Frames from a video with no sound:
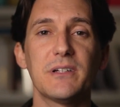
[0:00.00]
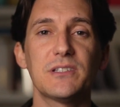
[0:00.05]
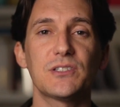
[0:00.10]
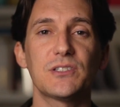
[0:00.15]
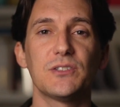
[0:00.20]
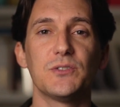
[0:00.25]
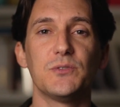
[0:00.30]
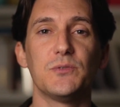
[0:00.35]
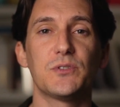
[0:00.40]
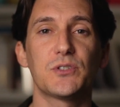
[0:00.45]

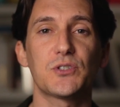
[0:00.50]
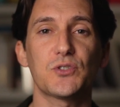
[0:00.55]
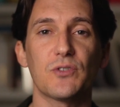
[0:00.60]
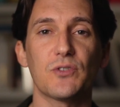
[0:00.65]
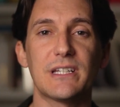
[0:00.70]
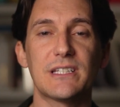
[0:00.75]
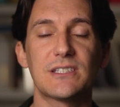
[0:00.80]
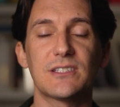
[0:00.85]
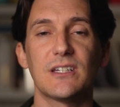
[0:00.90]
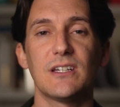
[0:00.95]
to
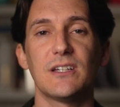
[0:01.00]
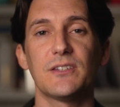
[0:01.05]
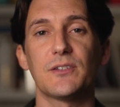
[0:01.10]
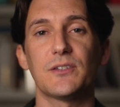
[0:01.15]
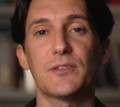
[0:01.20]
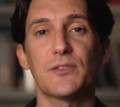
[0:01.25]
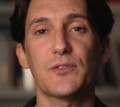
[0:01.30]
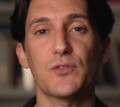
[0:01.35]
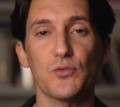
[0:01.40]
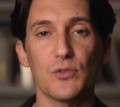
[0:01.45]
treat the
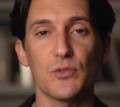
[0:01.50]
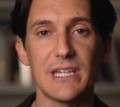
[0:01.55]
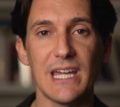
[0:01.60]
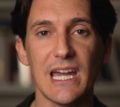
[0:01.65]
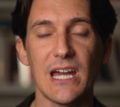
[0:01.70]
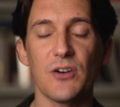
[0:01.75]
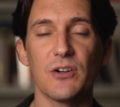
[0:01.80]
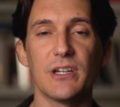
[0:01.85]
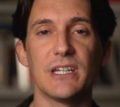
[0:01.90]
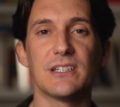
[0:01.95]
3
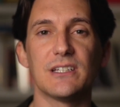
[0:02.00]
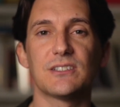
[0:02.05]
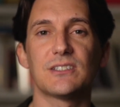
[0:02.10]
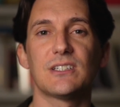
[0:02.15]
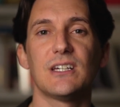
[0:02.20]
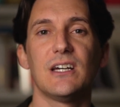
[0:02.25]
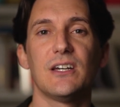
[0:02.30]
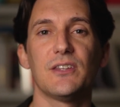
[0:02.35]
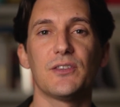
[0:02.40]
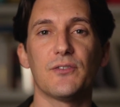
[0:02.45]

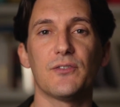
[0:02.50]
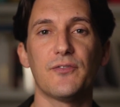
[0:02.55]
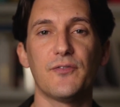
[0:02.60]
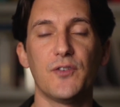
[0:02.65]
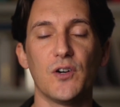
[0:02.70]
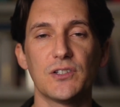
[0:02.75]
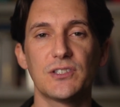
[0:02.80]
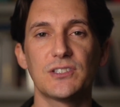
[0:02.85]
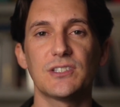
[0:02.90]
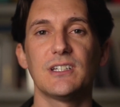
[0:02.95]
areas: the
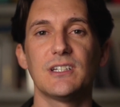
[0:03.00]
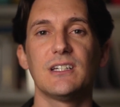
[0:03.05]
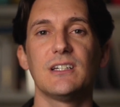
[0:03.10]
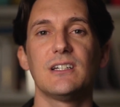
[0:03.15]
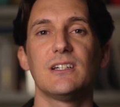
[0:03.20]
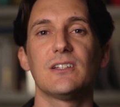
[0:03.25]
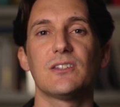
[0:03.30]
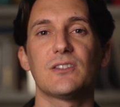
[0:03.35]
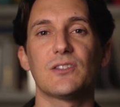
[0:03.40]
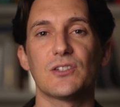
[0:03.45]
foot,
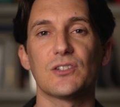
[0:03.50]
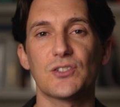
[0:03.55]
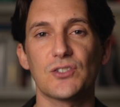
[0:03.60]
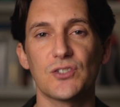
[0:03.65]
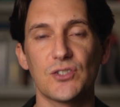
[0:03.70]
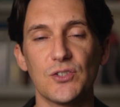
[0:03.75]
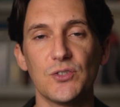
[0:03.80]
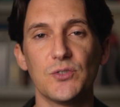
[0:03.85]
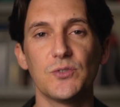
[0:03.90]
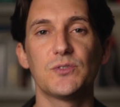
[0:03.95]
the
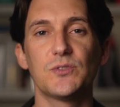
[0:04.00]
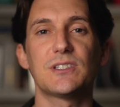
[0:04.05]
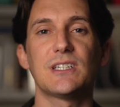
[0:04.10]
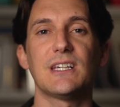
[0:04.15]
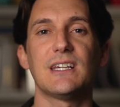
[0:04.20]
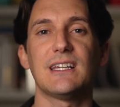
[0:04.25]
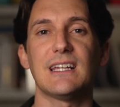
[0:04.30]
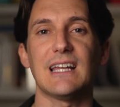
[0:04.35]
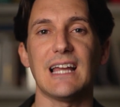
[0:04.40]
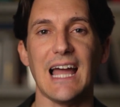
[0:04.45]
shoes,
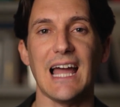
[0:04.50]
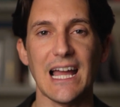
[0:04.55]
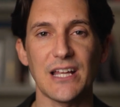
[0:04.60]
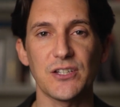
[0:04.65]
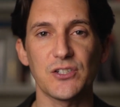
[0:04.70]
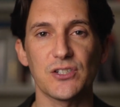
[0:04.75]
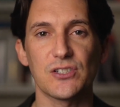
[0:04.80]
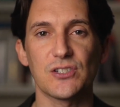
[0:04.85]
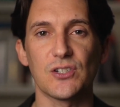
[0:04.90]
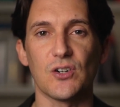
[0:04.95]
and
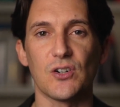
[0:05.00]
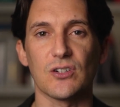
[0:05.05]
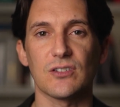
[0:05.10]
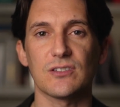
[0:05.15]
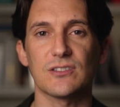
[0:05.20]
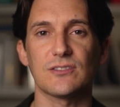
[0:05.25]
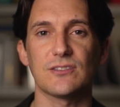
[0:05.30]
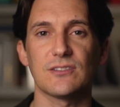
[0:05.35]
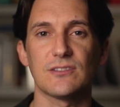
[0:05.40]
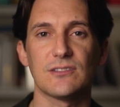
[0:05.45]
your
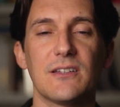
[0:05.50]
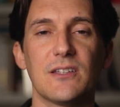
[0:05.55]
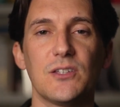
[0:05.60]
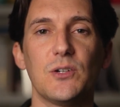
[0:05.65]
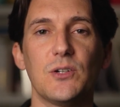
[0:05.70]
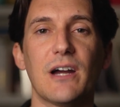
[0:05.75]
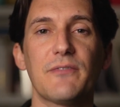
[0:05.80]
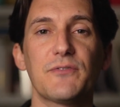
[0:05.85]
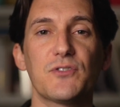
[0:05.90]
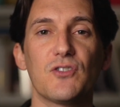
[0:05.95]
socks.
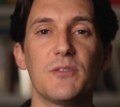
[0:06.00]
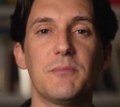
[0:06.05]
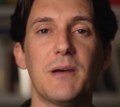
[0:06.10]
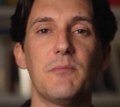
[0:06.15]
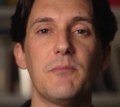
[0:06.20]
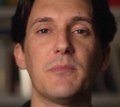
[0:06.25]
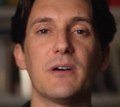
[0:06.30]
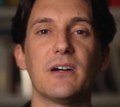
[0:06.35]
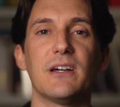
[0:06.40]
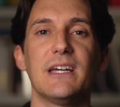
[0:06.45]
You have to
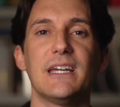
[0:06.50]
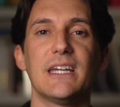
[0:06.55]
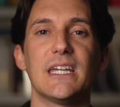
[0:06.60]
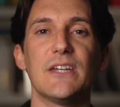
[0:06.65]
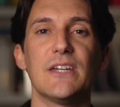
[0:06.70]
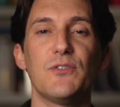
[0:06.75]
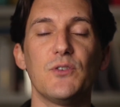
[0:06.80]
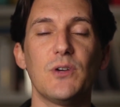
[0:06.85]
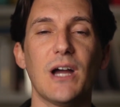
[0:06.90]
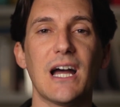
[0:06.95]
remember,
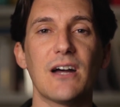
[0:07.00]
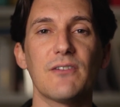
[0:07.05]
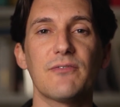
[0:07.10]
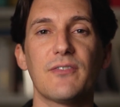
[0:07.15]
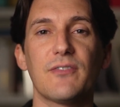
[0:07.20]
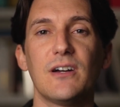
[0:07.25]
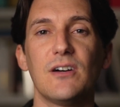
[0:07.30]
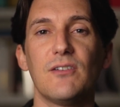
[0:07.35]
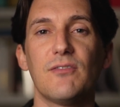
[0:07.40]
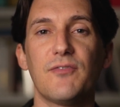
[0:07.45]
if you
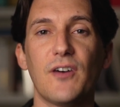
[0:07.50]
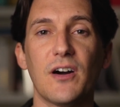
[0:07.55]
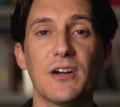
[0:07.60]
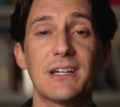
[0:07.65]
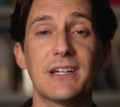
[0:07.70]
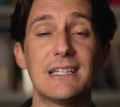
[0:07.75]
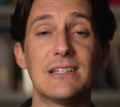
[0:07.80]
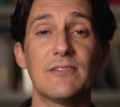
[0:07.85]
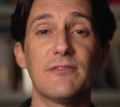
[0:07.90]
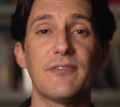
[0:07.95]
have
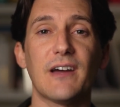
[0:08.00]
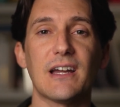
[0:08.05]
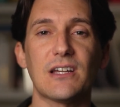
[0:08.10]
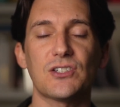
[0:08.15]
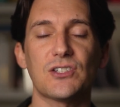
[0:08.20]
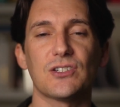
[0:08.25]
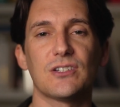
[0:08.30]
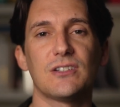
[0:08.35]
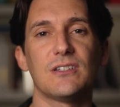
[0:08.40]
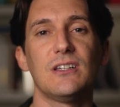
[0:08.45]
fungal
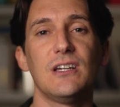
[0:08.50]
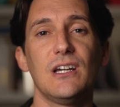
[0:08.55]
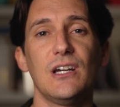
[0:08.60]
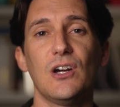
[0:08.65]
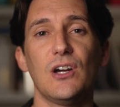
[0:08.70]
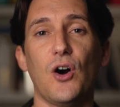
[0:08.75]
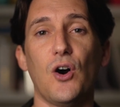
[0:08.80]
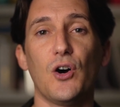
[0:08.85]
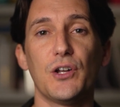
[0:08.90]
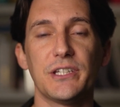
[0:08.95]
infection
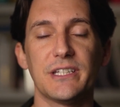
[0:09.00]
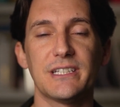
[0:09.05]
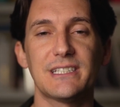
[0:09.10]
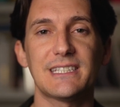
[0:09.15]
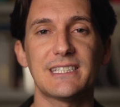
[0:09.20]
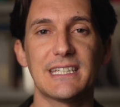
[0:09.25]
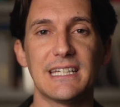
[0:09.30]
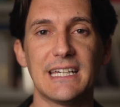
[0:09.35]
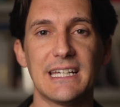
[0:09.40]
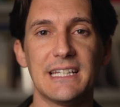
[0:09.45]
on your
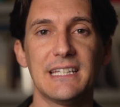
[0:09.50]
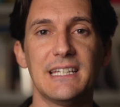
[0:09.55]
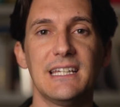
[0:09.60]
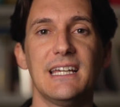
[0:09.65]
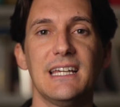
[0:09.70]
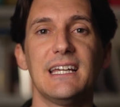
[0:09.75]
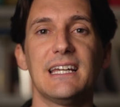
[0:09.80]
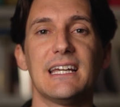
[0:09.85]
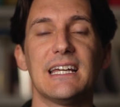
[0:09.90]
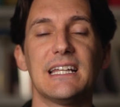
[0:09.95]
skin,
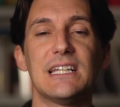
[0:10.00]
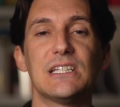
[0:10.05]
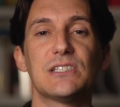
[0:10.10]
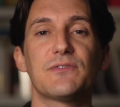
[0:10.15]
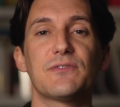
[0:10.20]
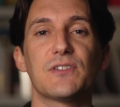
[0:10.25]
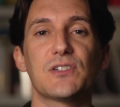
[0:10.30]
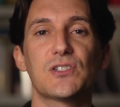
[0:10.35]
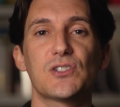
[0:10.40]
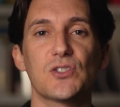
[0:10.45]
it is
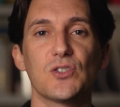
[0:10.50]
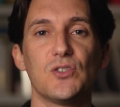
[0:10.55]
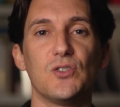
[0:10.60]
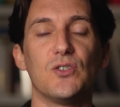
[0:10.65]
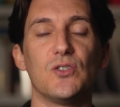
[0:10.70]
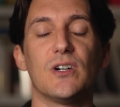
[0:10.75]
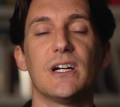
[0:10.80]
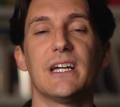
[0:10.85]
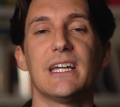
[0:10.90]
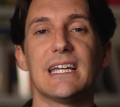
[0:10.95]
for
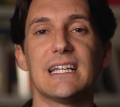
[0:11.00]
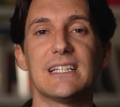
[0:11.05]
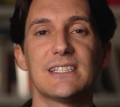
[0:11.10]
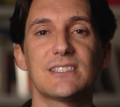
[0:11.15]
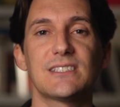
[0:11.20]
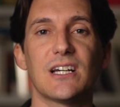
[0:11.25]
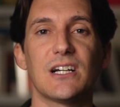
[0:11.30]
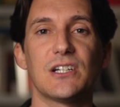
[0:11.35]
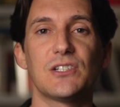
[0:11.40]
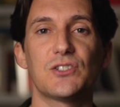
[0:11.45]
sure
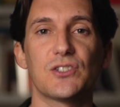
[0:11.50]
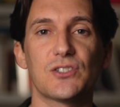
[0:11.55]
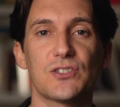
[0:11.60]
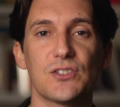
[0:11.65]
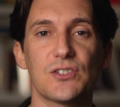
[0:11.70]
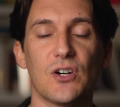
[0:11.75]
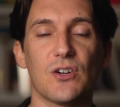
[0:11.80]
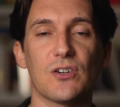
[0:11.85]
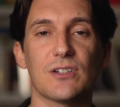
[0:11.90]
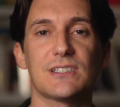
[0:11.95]
inside your
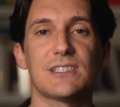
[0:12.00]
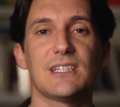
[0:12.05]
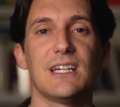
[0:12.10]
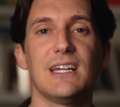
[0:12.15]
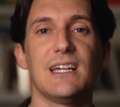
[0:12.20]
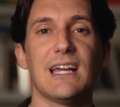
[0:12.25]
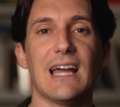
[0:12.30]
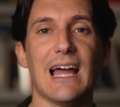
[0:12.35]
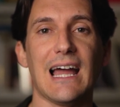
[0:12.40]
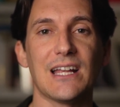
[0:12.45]
socks
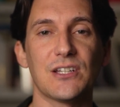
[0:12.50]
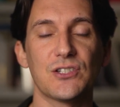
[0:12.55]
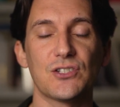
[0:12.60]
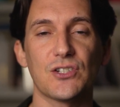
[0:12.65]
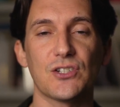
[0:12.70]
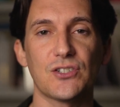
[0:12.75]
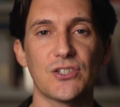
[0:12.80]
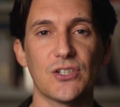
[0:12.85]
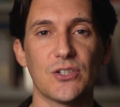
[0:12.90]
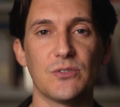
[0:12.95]
and your
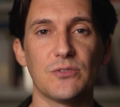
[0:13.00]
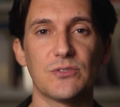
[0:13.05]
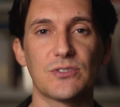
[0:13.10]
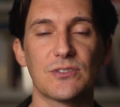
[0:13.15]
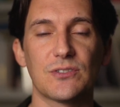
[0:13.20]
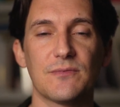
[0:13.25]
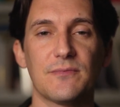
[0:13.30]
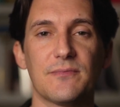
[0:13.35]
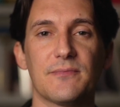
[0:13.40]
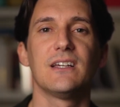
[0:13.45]

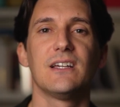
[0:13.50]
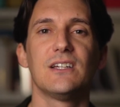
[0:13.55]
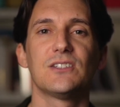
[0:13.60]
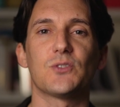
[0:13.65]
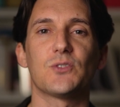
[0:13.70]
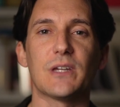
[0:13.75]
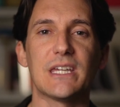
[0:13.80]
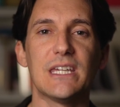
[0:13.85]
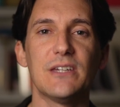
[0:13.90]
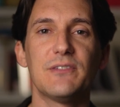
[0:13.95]
shoes.
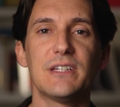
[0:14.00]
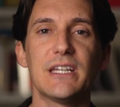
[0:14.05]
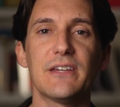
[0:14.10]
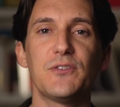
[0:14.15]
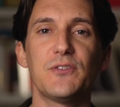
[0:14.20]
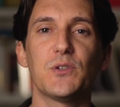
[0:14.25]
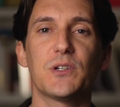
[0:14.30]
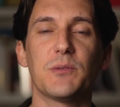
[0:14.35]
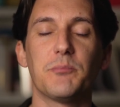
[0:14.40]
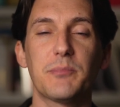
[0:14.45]
So even if
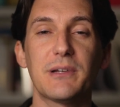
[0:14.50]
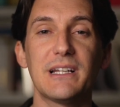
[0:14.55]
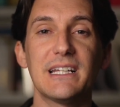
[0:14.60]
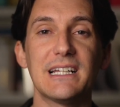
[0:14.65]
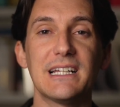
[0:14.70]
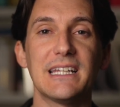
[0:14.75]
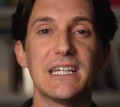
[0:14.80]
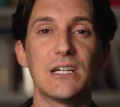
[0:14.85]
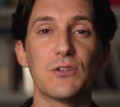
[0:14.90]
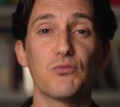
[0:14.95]
you
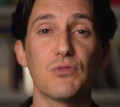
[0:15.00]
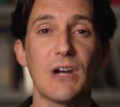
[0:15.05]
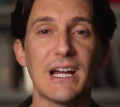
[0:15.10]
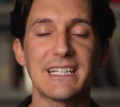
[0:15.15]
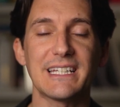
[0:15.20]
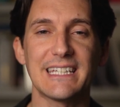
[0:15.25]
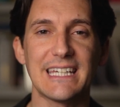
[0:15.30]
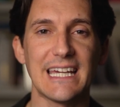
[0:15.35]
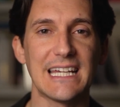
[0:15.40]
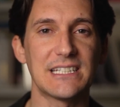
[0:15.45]
completely
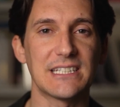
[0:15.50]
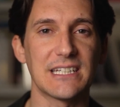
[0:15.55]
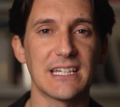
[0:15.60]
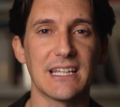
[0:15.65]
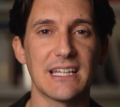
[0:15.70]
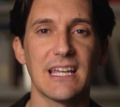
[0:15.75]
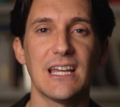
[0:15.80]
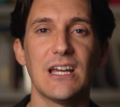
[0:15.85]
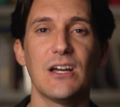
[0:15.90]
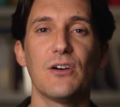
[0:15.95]
eradicate
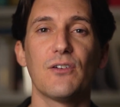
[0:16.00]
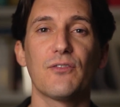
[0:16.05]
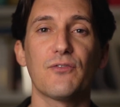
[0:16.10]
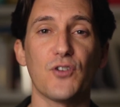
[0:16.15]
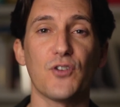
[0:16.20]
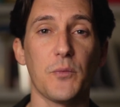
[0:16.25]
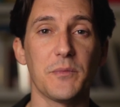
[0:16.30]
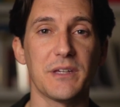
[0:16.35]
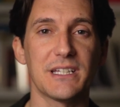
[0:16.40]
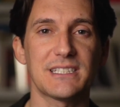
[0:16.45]
it
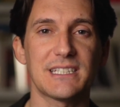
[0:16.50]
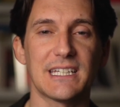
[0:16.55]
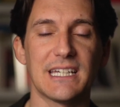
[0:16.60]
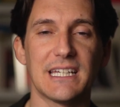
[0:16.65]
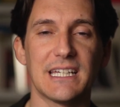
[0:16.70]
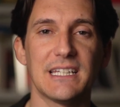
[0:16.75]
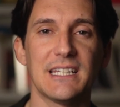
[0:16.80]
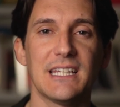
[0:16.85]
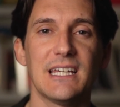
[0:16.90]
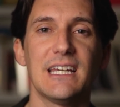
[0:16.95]
from your
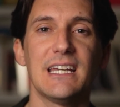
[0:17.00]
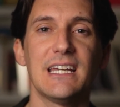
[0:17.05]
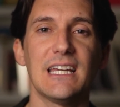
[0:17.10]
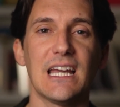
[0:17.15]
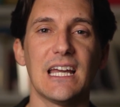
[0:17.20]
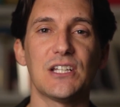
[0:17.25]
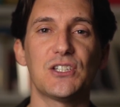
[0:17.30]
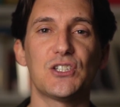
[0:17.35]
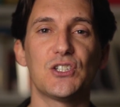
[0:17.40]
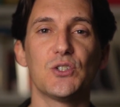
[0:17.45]
skin,
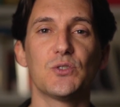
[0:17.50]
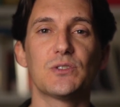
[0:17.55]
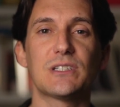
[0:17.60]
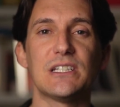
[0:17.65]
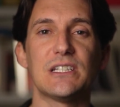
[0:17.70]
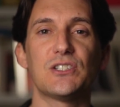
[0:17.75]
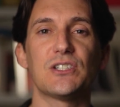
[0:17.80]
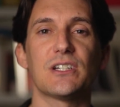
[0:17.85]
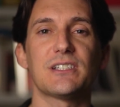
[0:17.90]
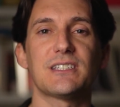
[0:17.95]
it's
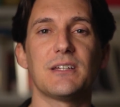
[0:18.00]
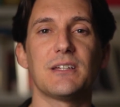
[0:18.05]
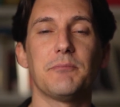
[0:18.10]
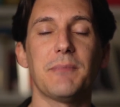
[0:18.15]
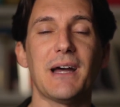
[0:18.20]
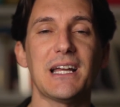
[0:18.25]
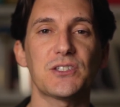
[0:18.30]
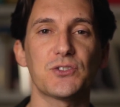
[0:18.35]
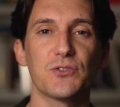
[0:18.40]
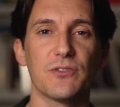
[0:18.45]
usually just a
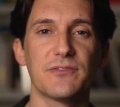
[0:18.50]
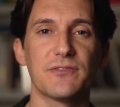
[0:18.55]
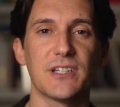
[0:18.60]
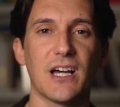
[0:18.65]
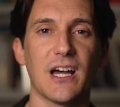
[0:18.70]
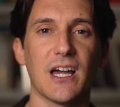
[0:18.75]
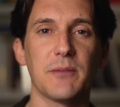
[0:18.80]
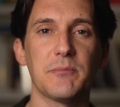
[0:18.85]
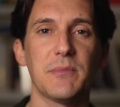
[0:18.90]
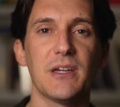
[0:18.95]
matter of
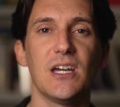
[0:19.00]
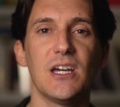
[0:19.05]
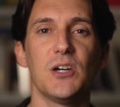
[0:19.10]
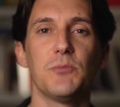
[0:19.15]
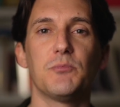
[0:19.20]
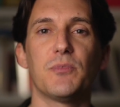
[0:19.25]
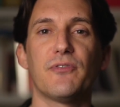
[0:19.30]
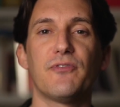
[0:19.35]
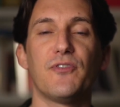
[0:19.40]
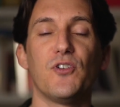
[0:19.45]
time
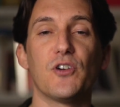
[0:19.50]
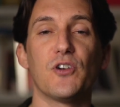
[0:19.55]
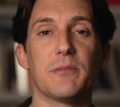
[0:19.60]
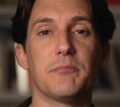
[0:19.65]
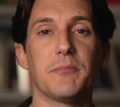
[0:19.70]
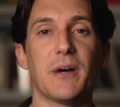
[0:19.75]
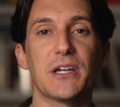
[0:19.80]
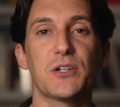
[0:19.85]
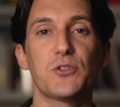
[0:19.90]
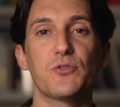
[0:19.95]
before it
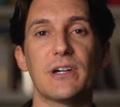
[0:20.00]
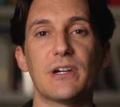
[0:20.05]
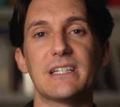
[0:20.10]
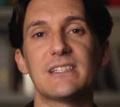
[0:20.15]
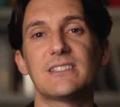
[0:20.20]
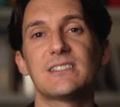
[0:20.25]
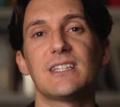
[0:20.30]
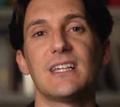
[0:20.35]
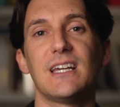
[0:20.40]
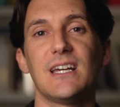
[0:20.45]

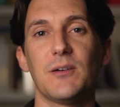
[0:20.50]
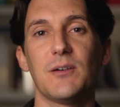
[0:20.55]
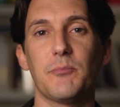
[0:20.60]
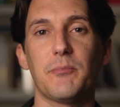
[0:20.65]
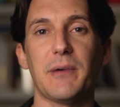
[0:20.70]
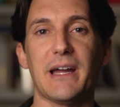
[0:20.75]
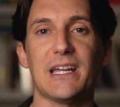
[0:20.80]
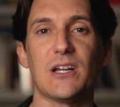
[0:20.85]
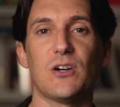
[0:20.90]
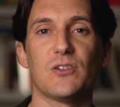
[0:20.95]
migrates
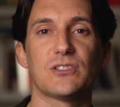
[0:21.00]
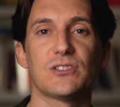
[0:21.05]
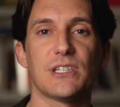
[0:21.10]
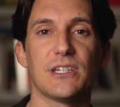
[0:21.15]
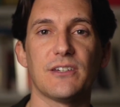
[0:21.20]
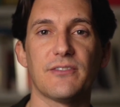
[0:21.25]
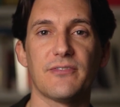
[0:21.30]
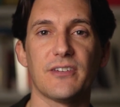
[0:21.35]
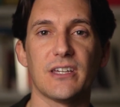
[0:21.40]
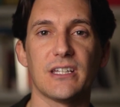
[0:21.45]
back onto
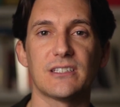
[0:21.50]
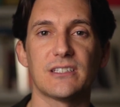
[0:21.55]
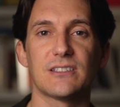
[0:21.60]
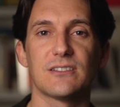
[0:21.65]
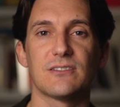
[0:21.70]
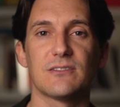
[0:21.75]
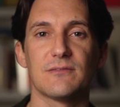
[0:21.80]
your feet.